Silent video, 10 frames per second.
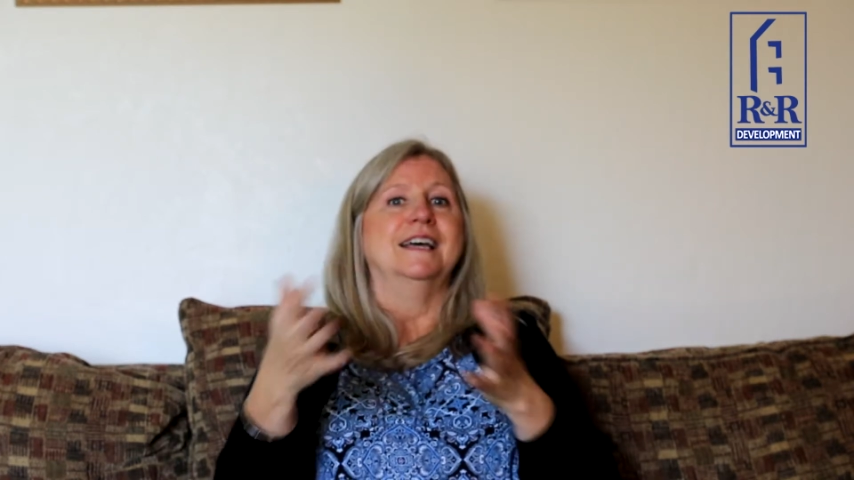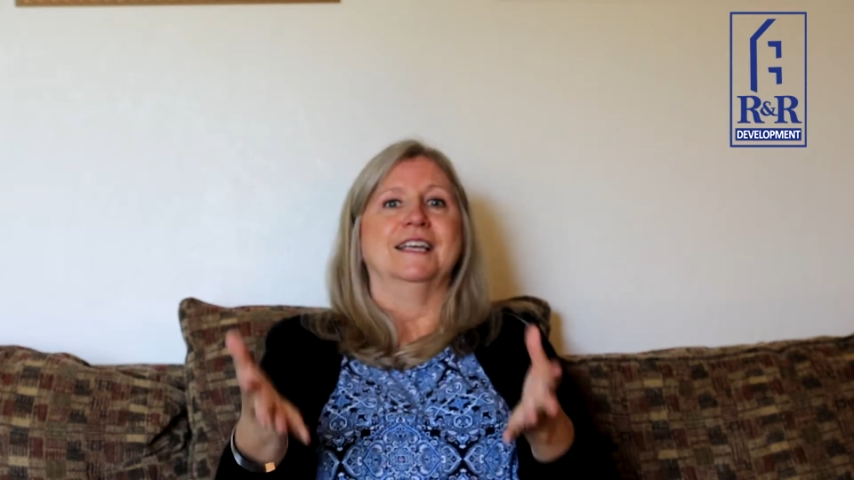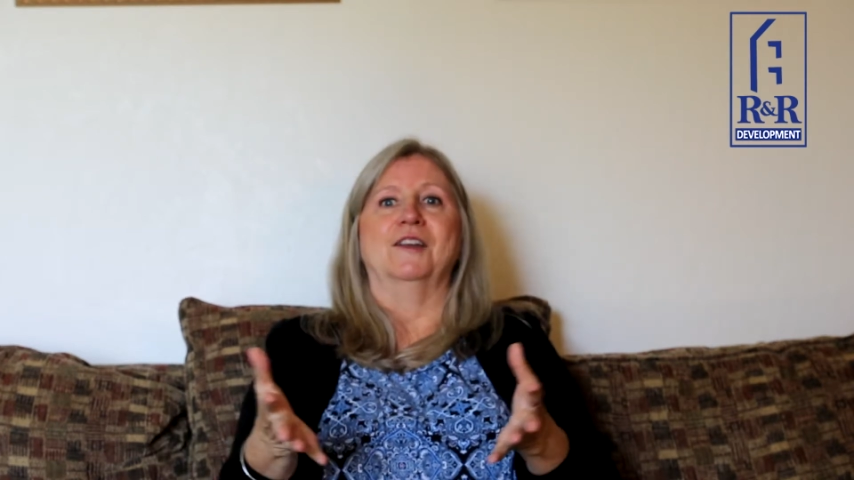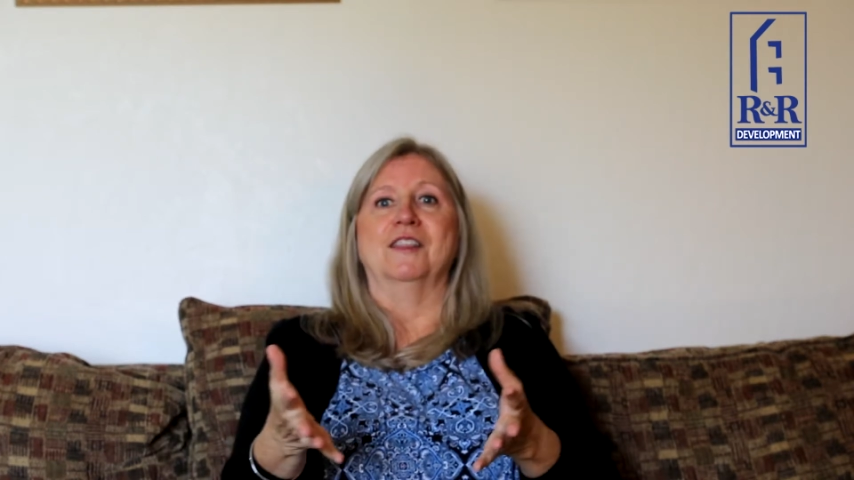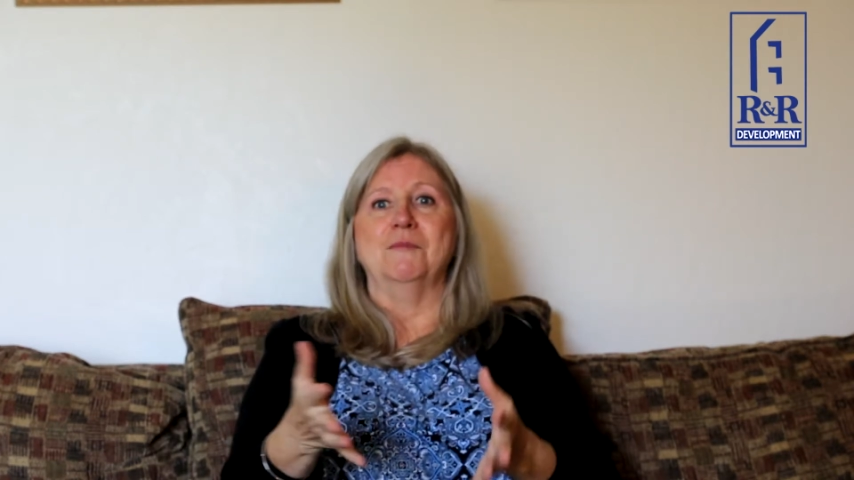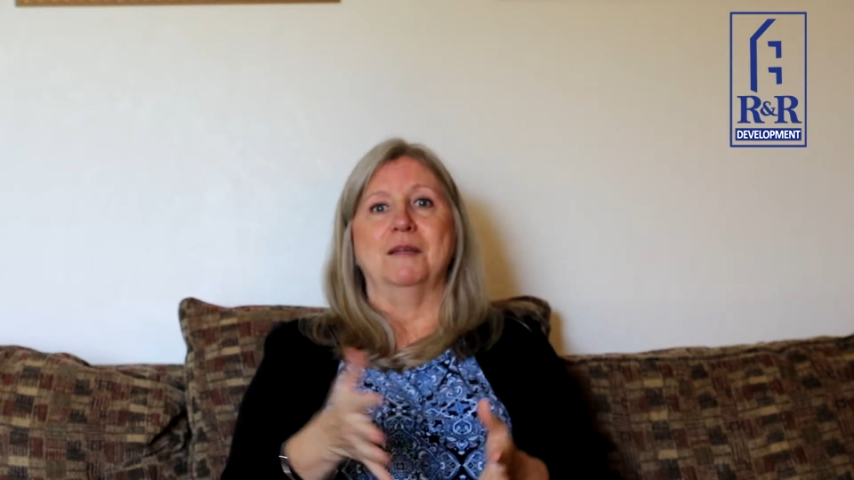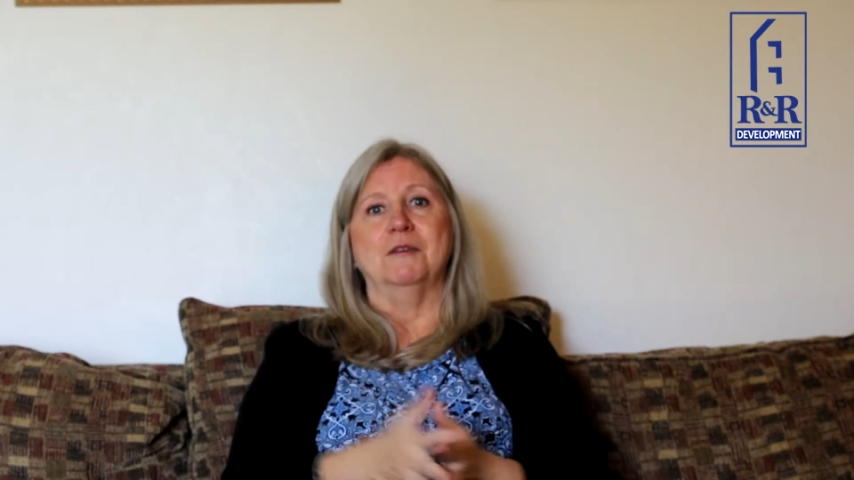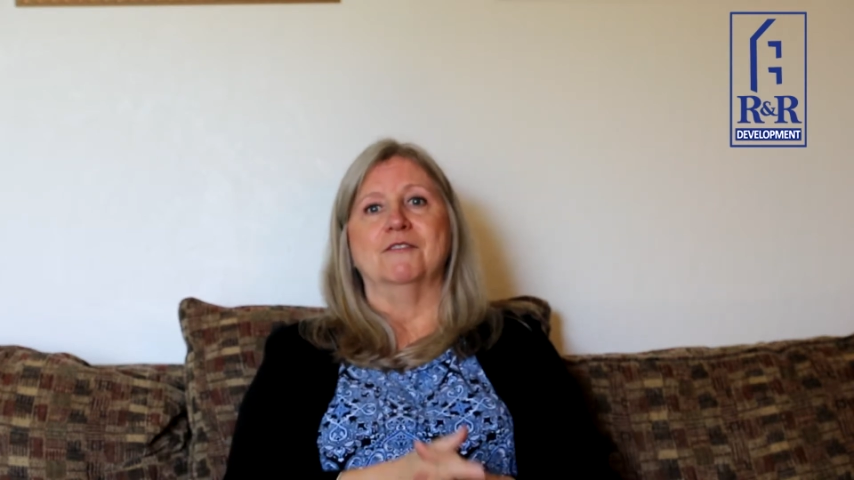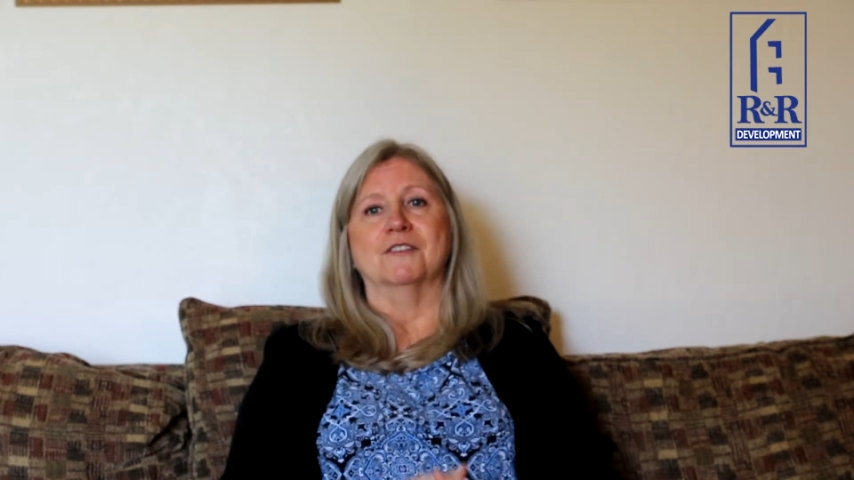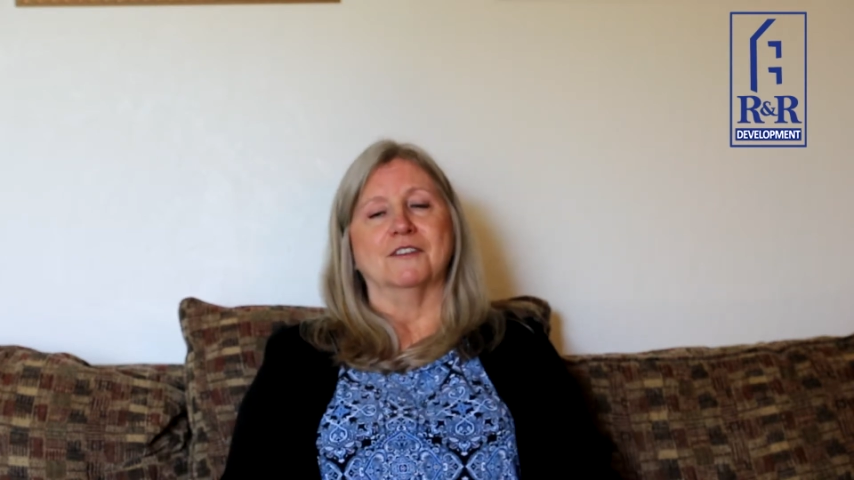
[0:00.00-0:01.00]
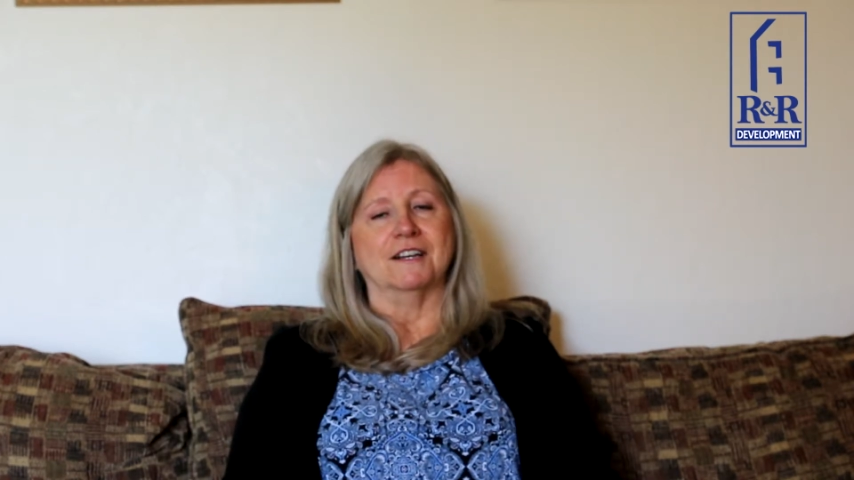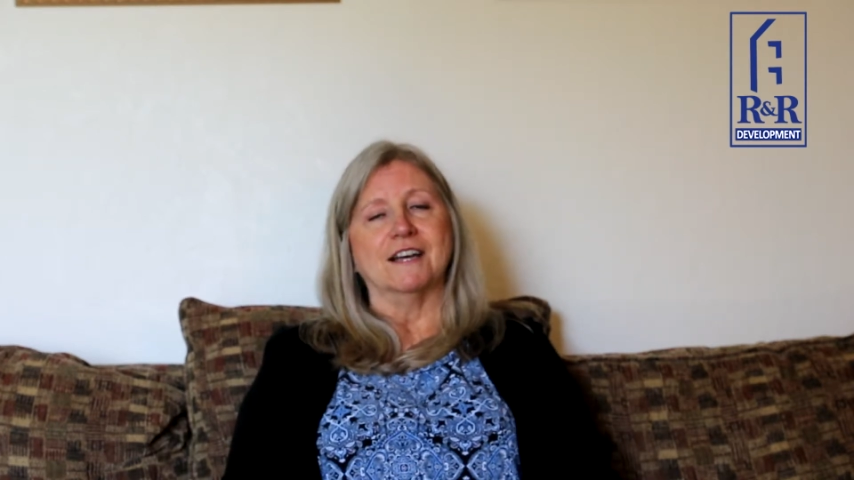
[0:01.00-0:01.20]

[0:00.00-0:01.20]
they made me feel very